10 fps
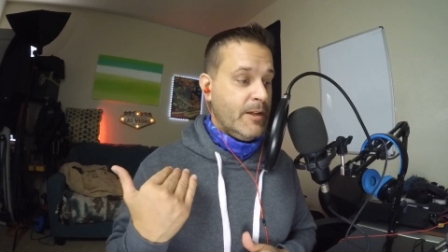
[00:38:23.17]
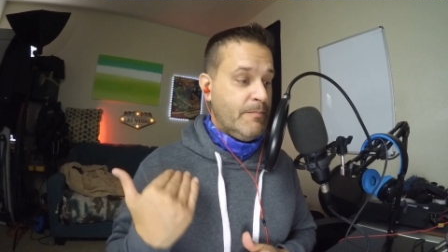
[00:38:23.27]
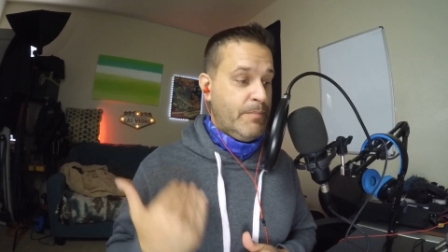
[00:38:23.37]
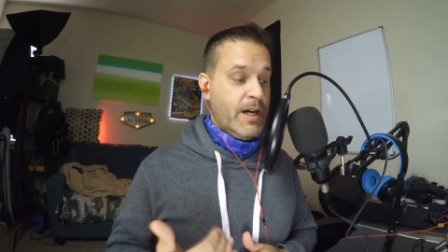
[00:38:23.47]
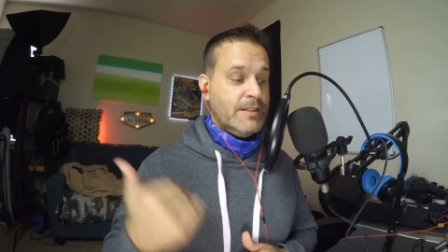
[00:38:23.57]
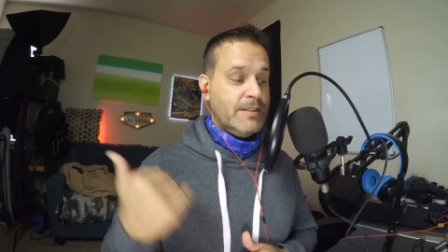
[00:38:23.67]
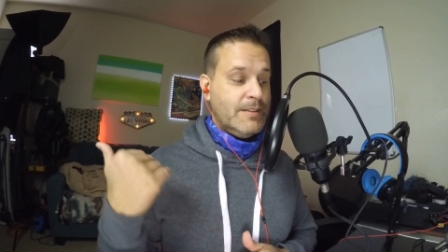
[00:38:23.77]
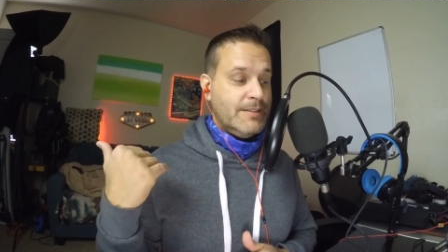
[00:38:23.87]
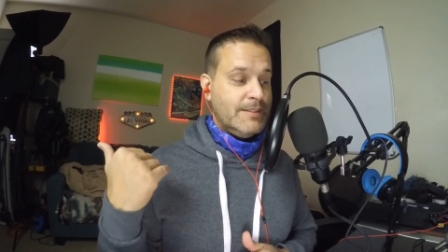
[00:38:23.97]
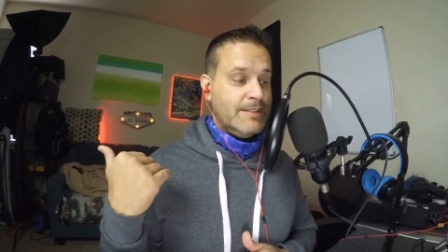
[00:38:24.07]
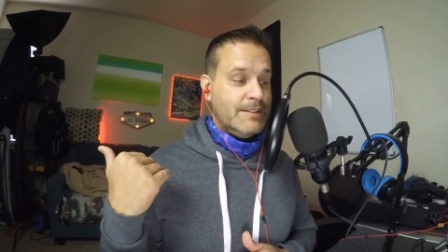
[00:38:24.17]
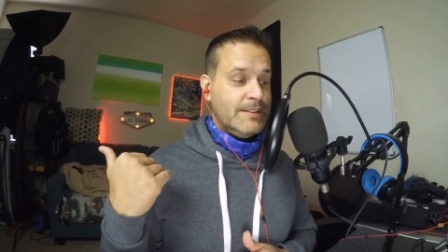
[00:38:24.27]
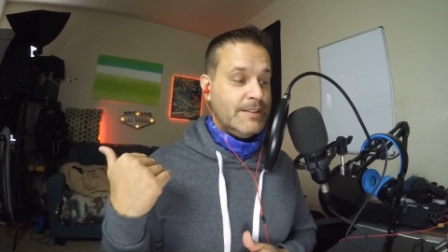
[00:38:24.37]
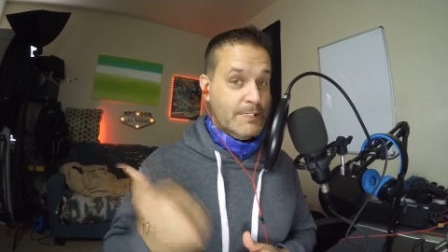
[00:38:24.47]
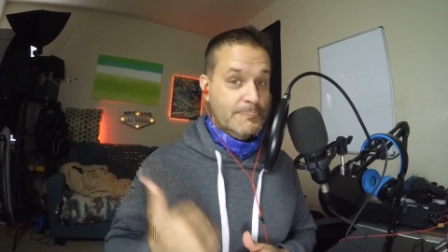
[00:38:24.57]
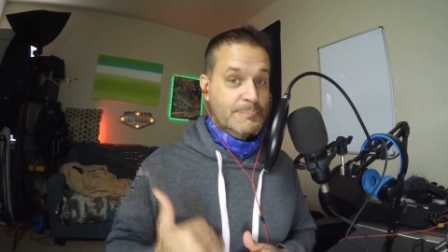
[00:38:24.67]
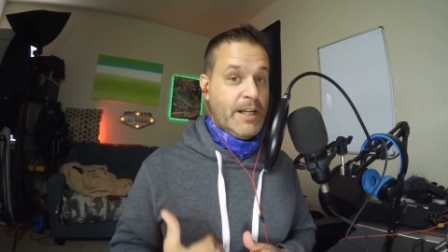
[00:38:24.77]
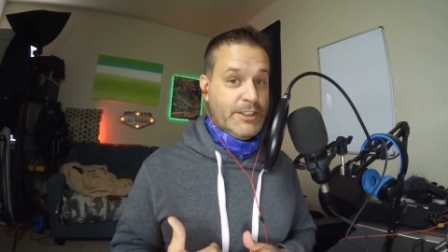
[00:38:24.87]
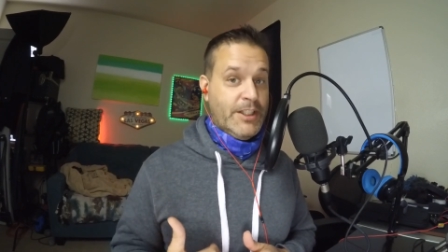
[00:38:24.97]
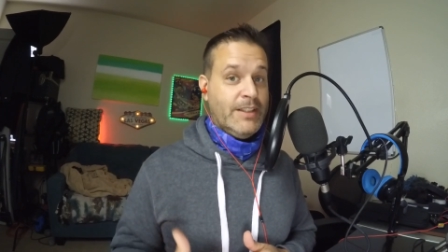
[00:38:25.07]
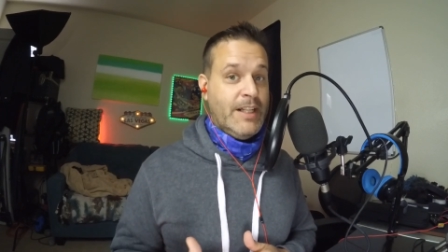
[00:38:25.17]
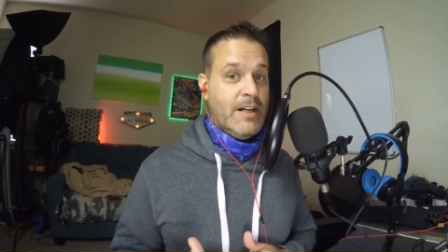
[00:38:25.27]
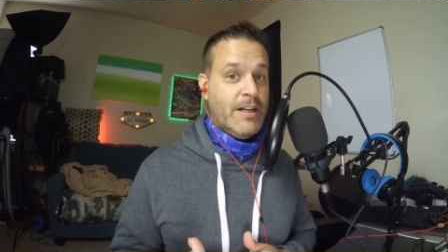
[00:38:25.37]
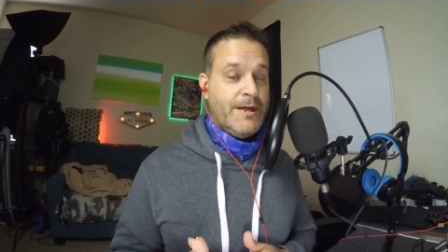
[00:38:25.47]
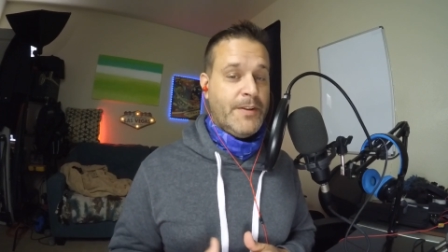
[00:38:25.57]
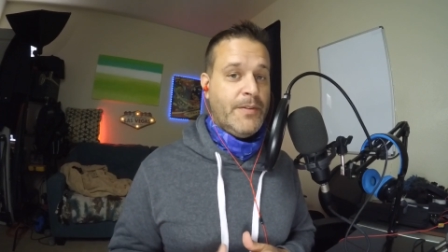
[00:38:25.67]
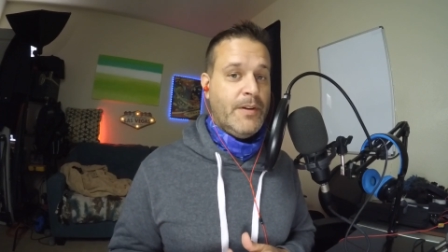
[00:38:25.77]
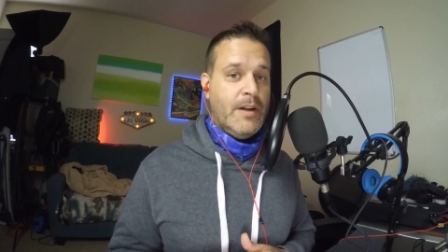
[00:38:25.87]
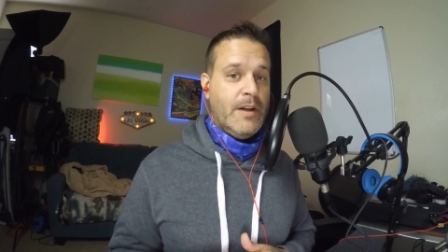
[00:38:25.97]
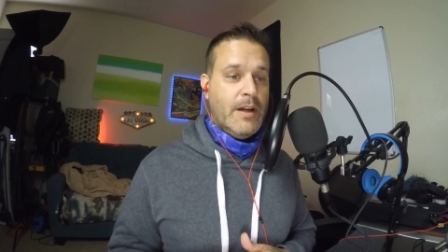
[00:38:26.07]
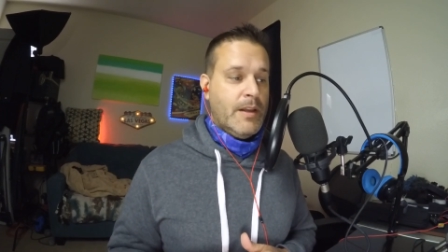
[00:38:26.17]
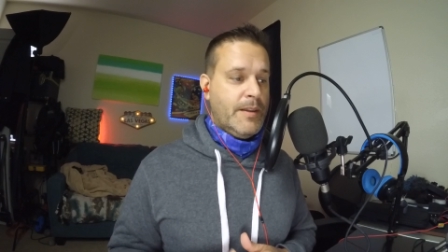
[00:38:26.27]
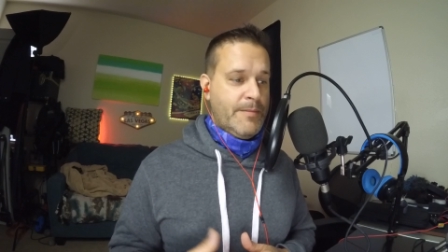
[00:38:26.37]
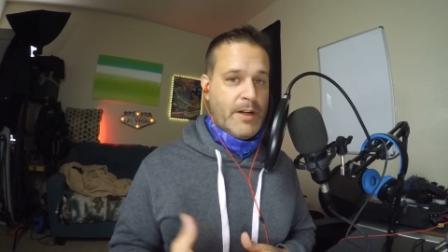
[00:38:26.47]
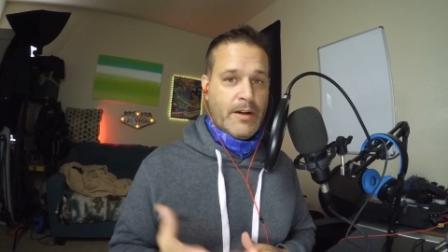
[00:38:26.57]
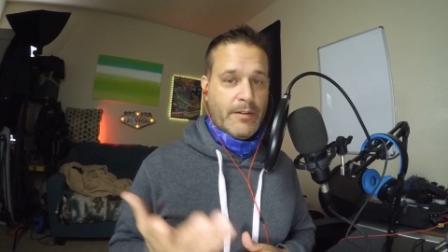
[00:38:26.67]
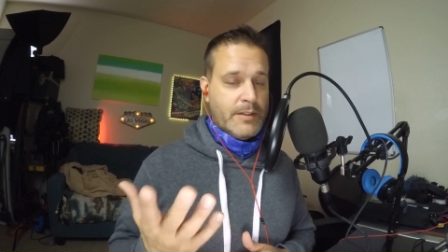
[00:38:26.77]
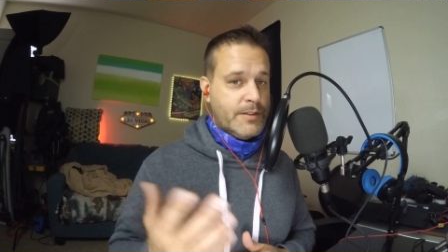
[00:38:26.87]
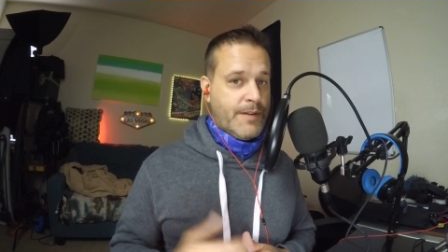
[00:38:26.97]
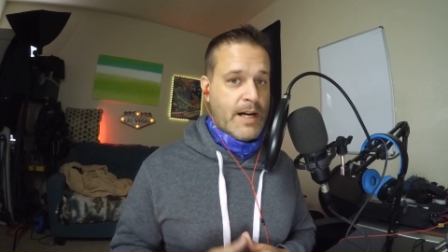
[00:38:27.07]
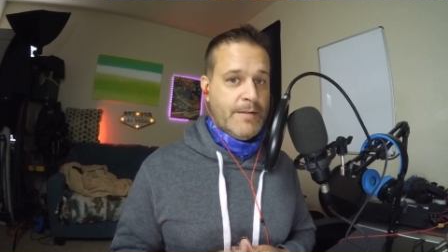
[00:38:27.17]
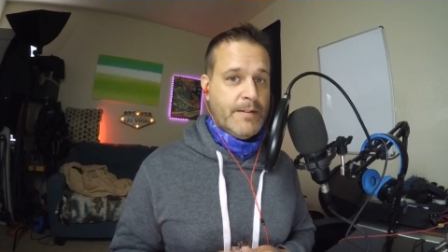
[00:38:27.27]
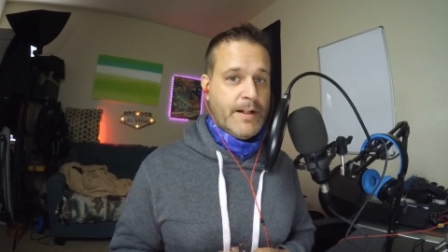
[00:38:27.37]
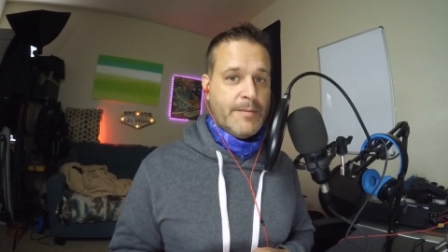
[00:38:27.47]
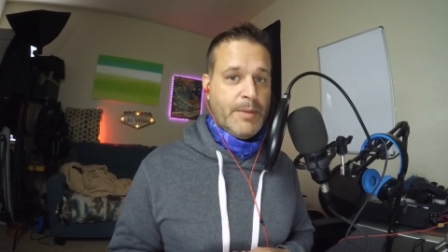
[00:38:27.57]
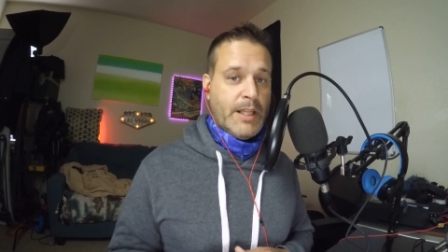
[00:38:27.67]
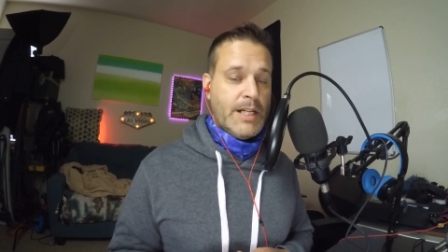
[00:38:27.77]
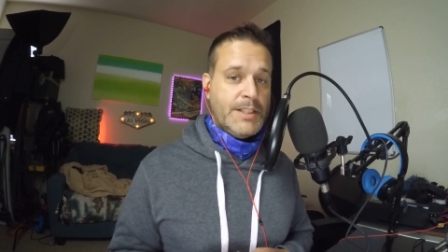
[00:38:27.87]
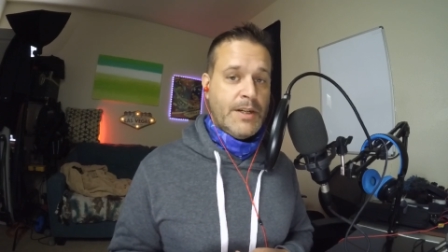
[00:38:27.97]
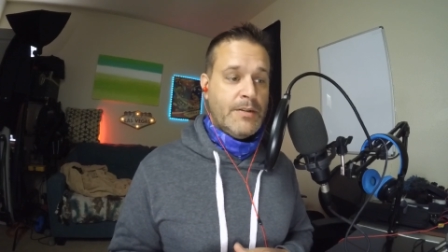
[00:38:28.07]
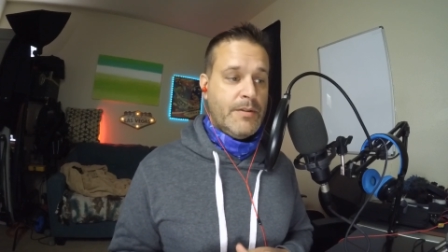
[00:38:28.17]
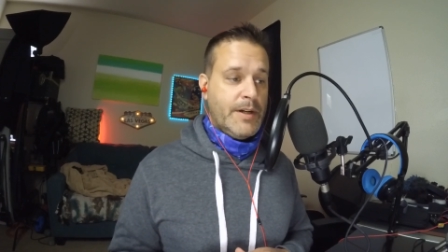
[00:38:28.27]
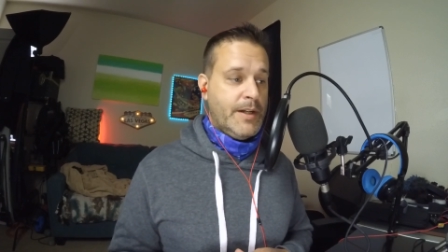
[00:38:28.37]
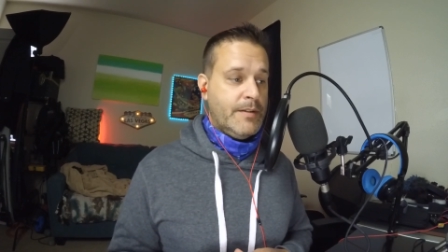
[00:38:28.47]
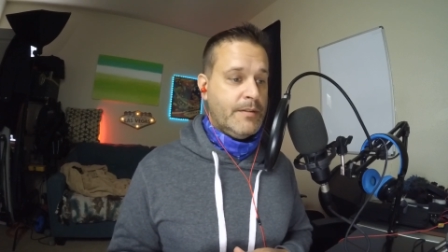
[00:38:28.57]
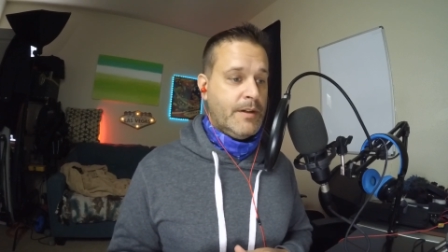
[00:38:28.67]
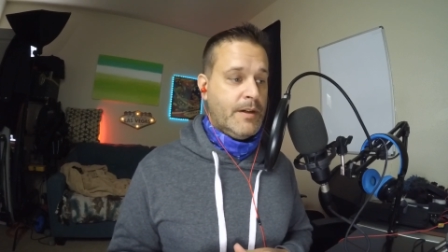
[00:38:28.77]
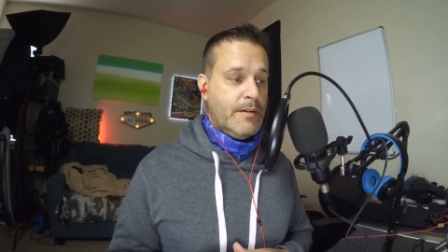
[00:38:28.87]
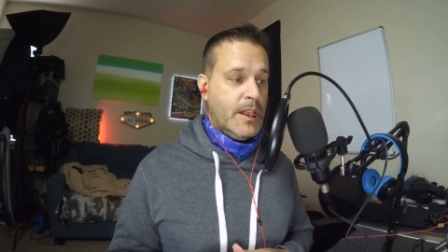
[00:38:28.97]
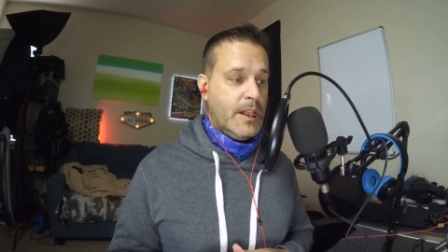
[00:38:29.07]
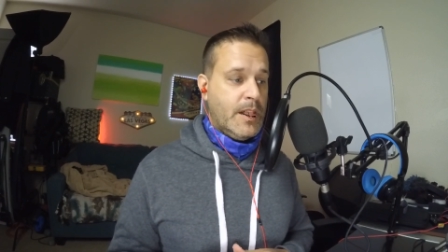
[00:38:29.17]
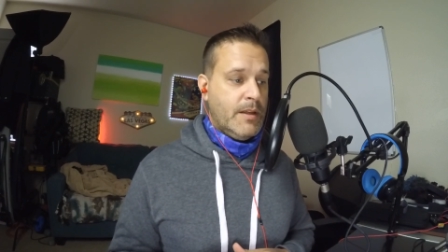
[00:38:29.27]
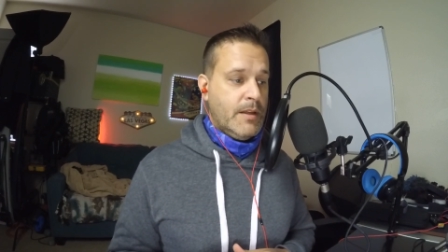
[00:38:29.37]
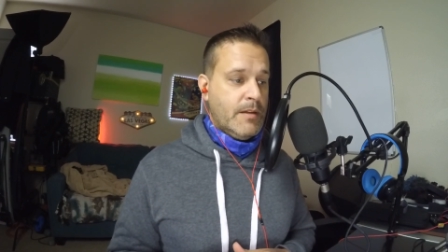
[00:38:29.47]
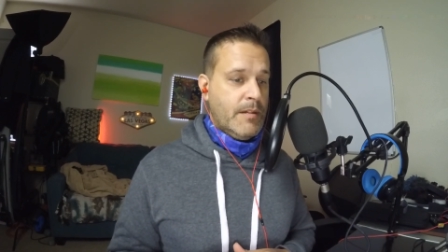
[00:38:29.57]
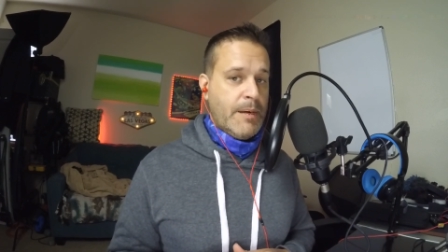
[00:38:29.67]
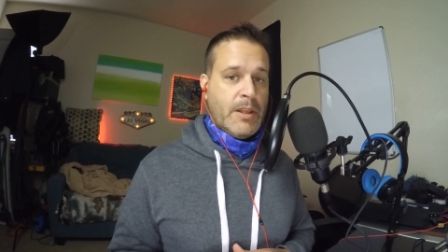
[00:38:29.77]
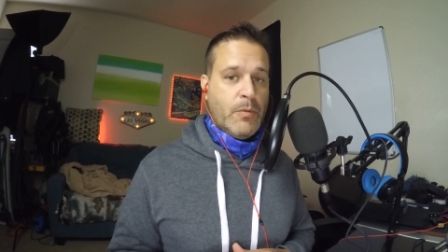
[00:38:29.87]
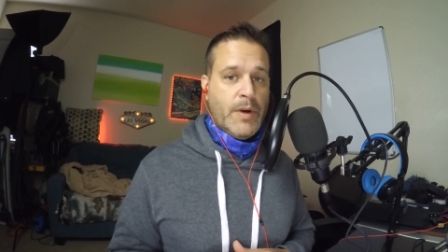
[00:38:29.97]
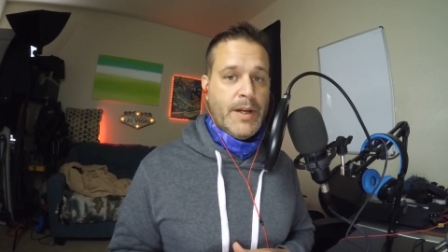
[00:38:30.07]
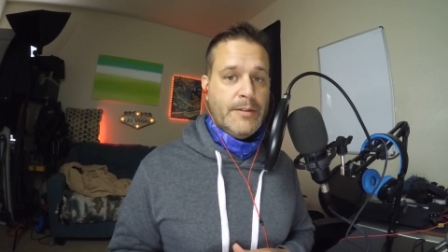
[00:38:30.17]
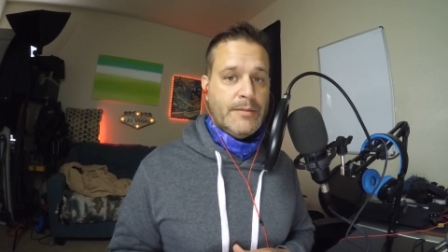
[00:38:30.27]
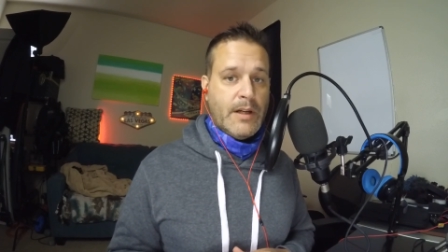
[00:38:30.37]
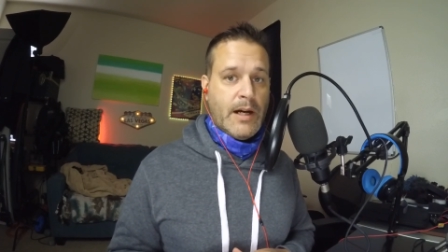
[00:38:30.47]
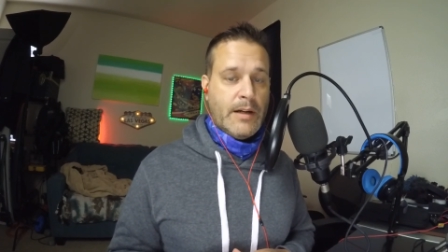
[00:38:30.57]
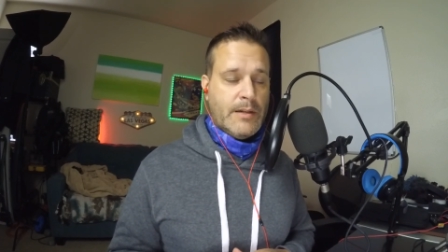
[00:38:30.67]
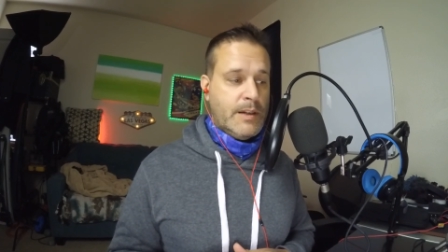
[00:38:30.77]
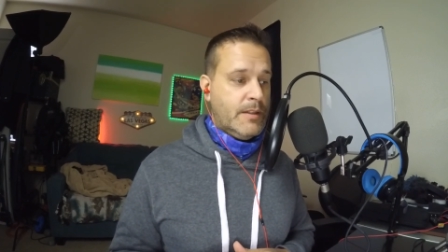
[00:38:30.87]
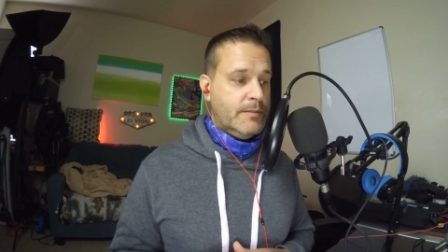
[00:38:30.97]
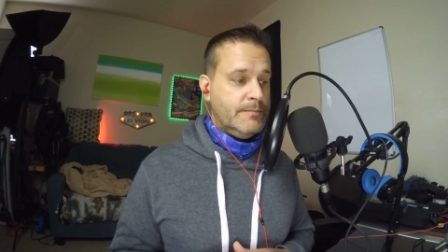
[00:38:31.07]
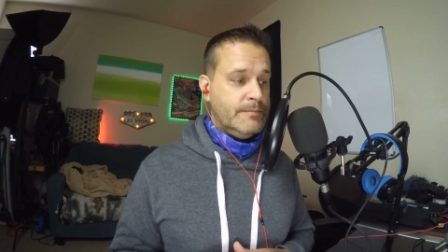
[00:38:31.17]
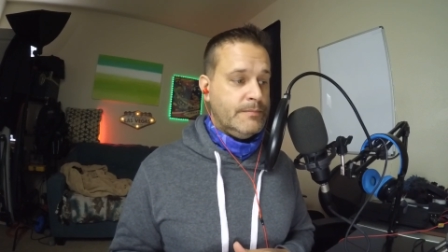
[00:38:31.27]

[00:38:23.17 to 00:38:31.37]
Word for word: but they may shut down a few. They may only survive like Bellagio and maybe the Wynn. I don't know.